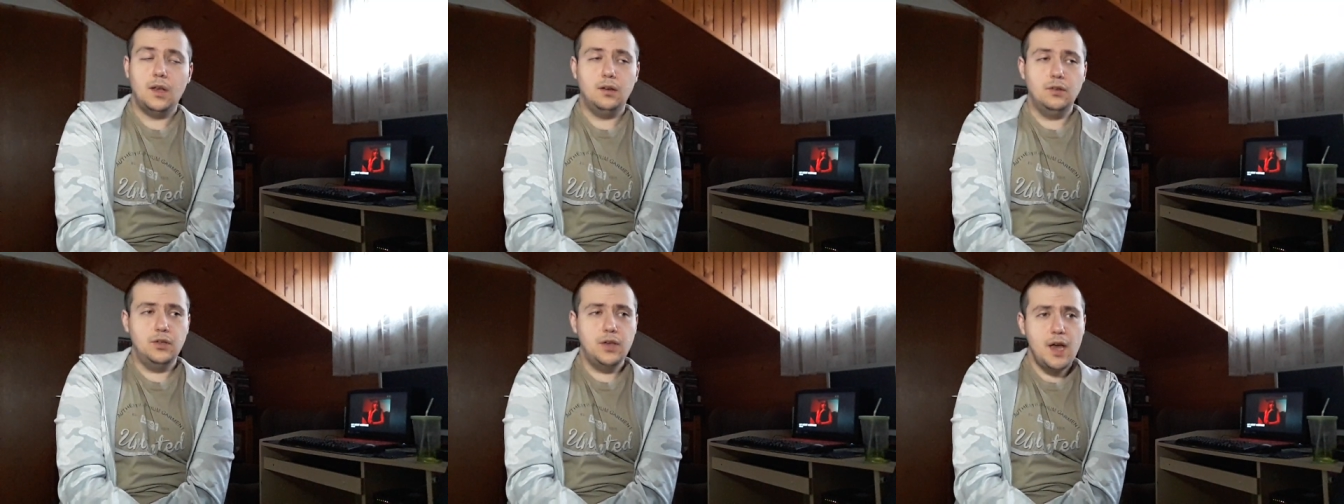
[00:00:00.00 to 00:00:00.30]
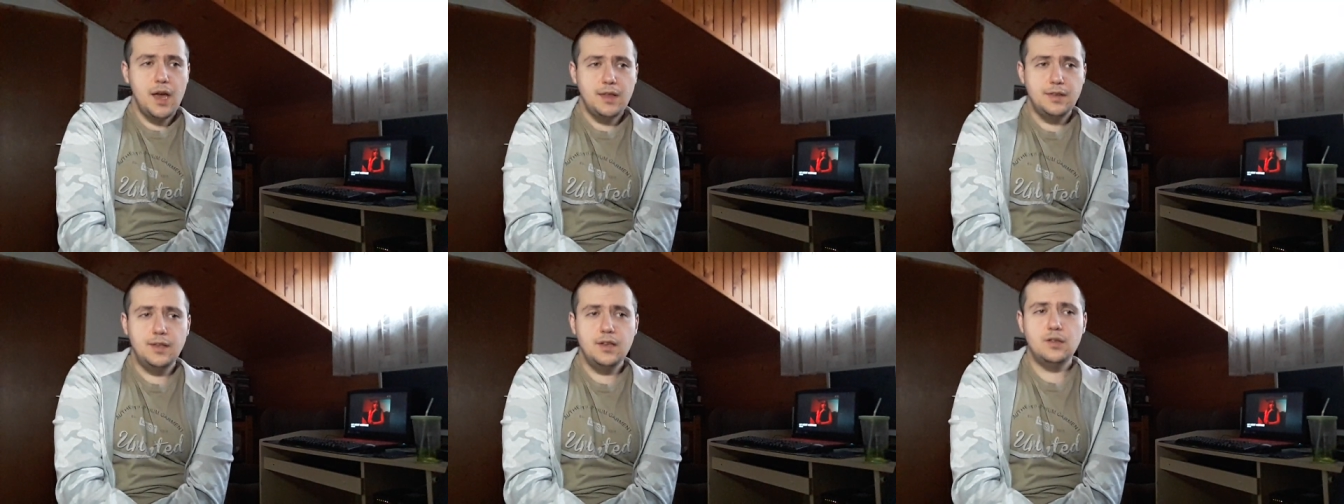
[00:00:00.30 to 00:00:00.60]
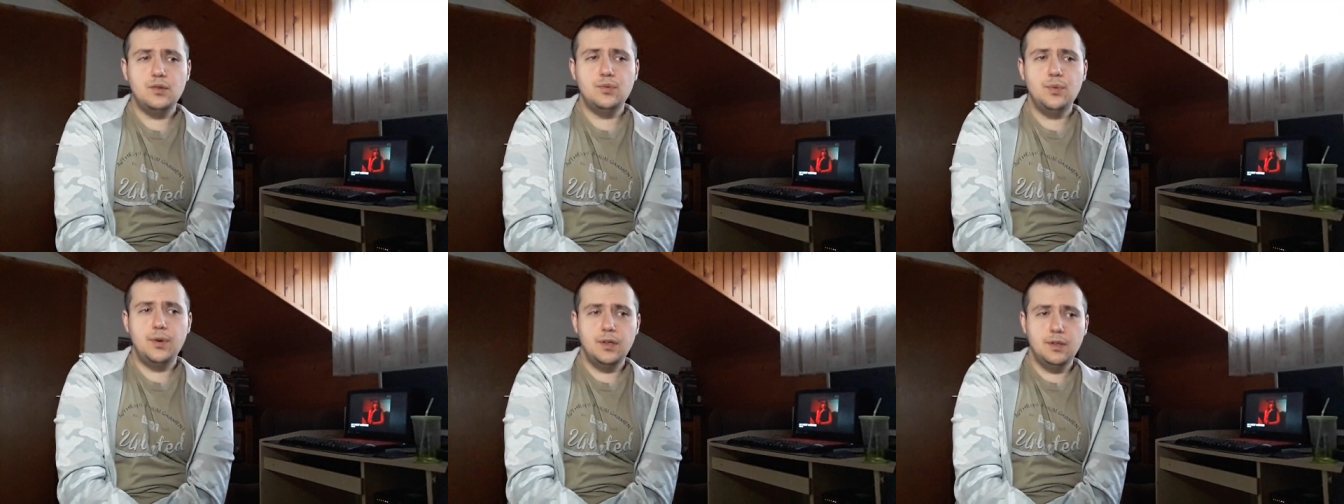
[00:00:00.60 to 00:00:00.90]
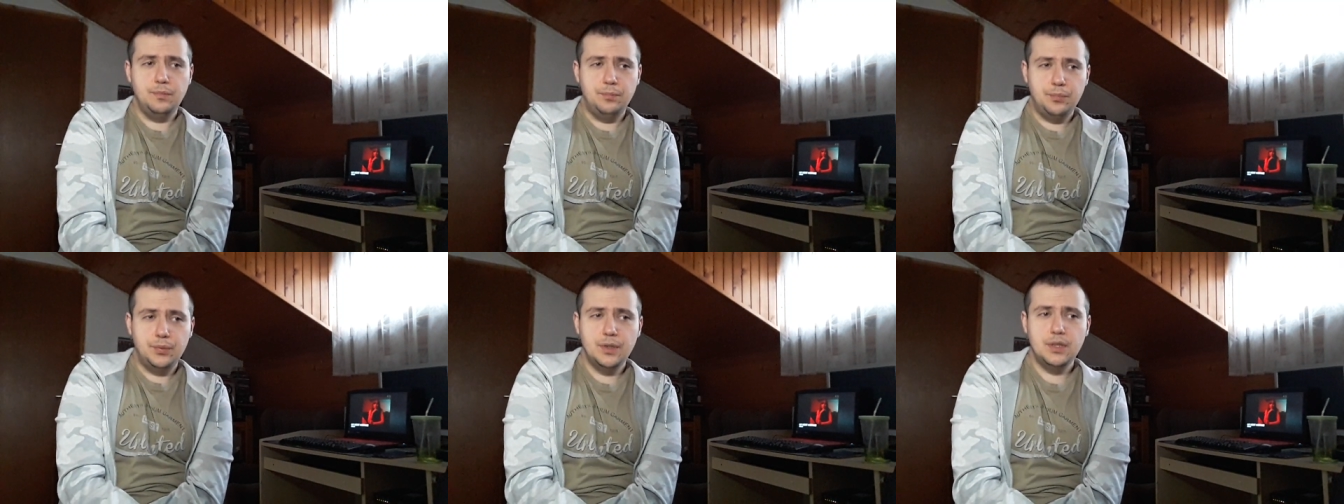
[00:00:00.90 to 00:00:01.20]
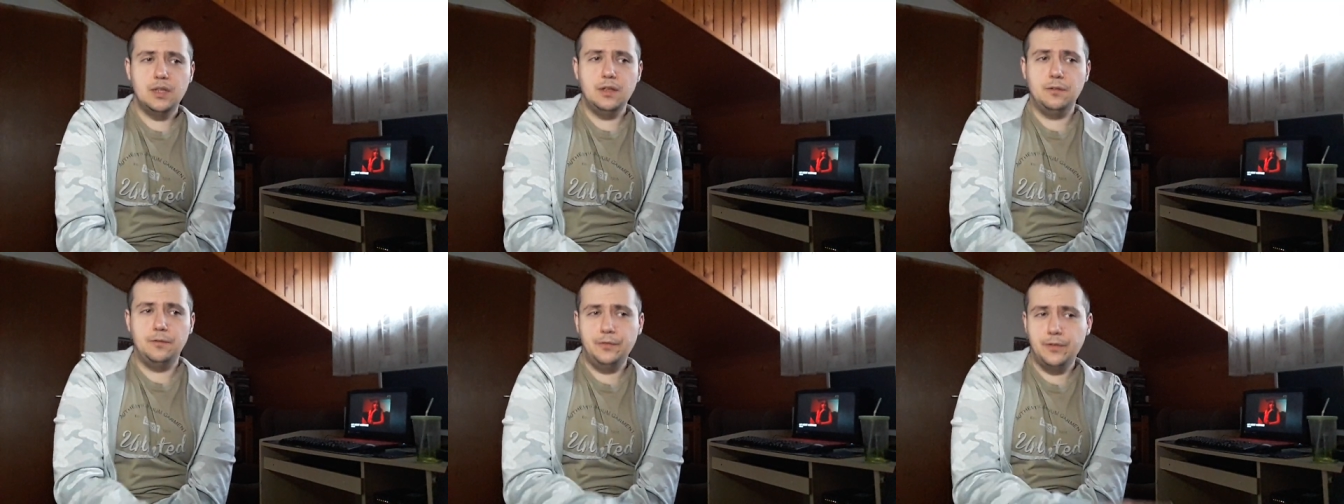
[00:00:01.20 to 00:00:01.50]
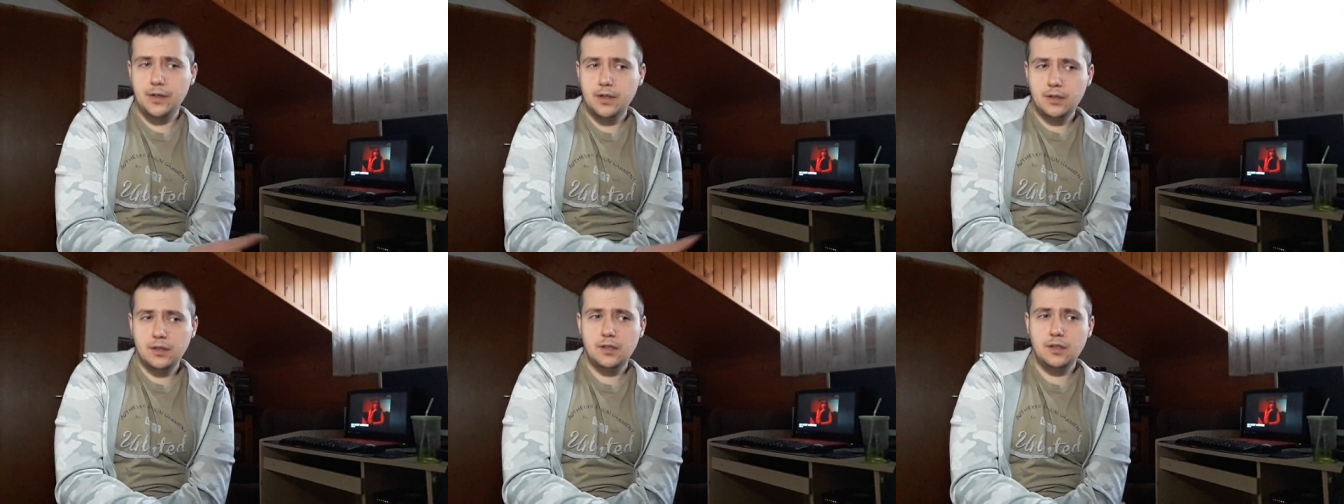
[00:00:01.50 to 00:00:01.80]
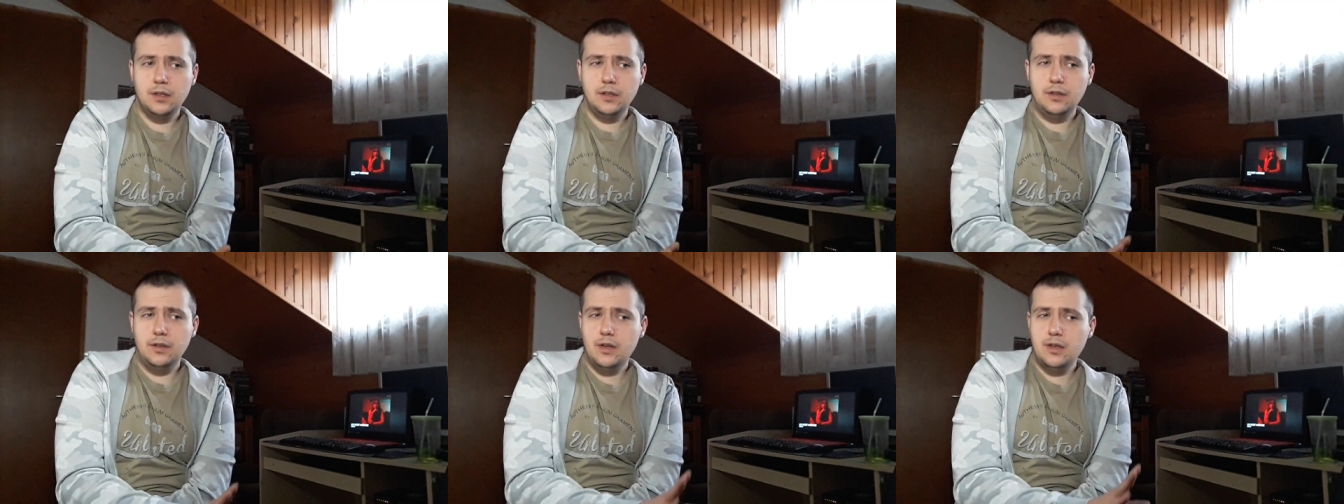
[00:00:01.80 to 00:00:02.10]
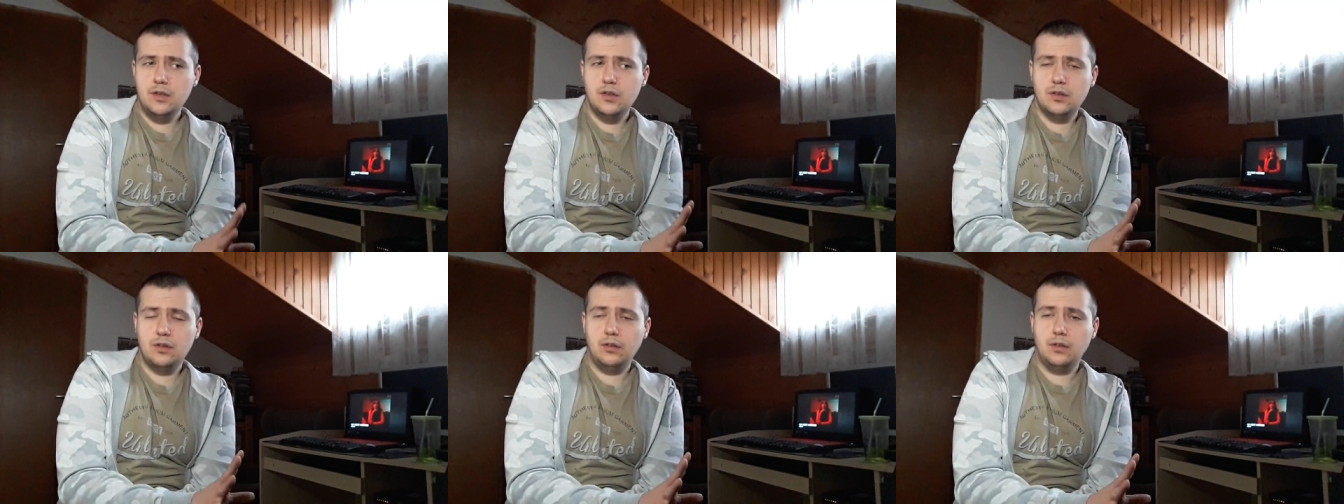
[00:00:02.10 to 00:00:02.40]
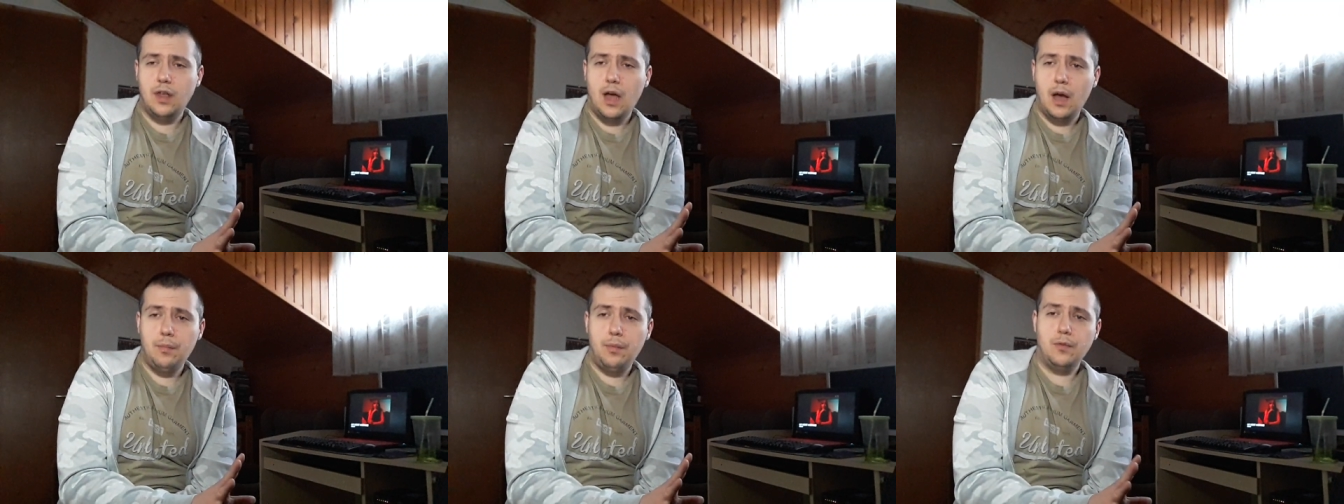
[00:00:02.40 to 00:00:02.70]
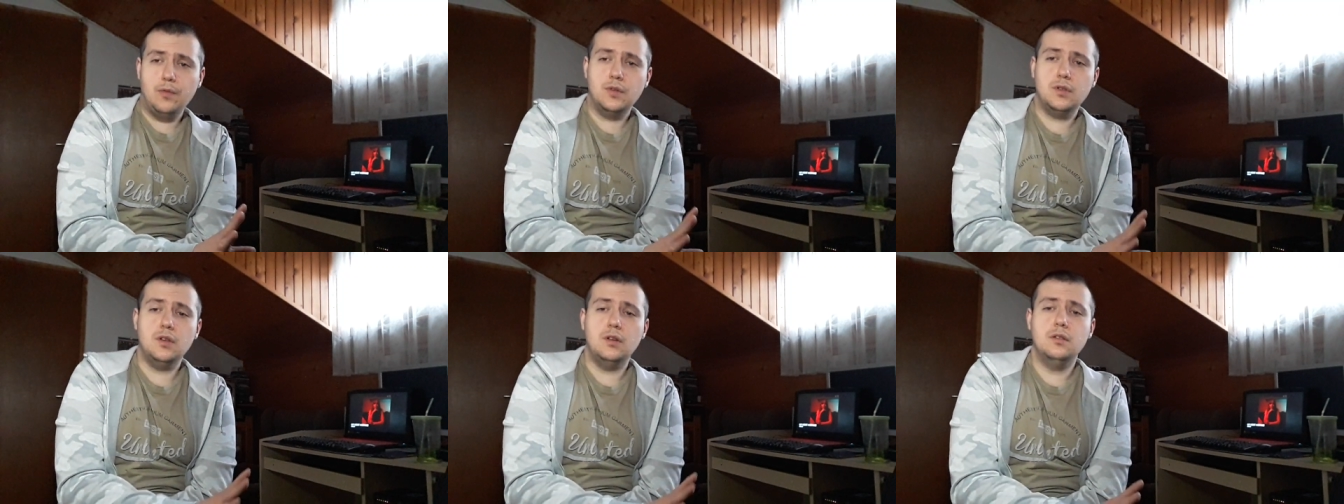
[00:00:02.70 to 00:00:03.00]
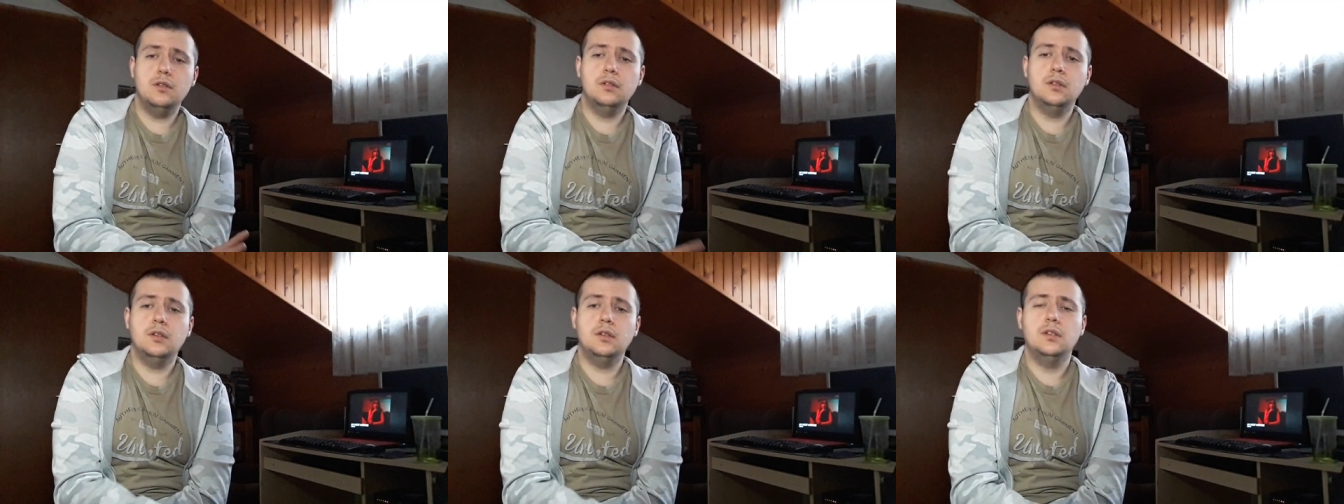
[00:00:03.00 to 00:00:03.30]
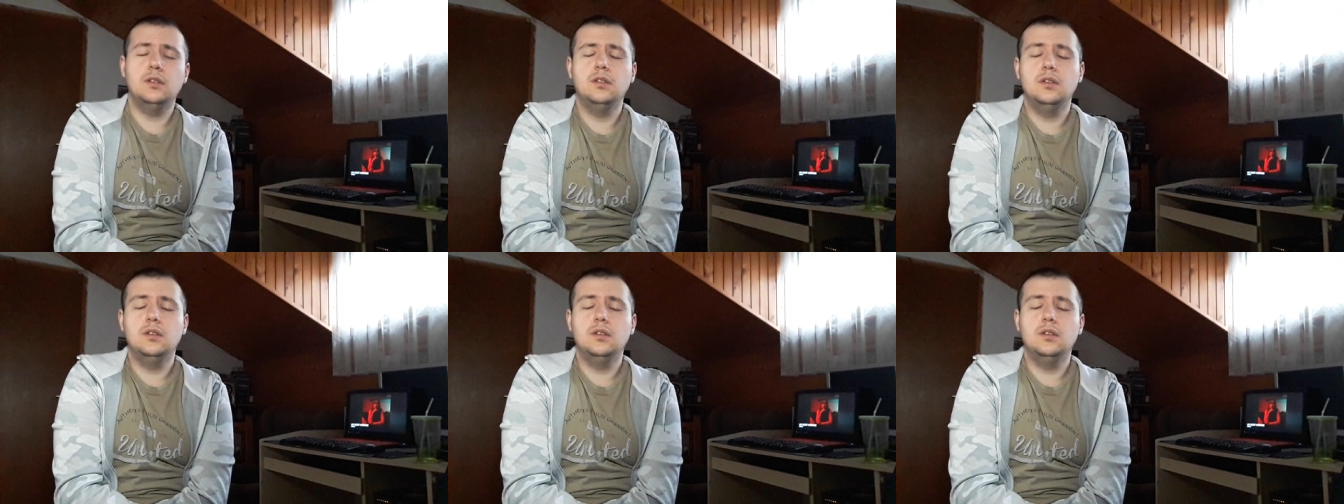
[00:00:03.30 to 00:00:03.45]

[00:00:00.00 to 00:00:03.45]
Yeah, this one pretty funky disco type of song.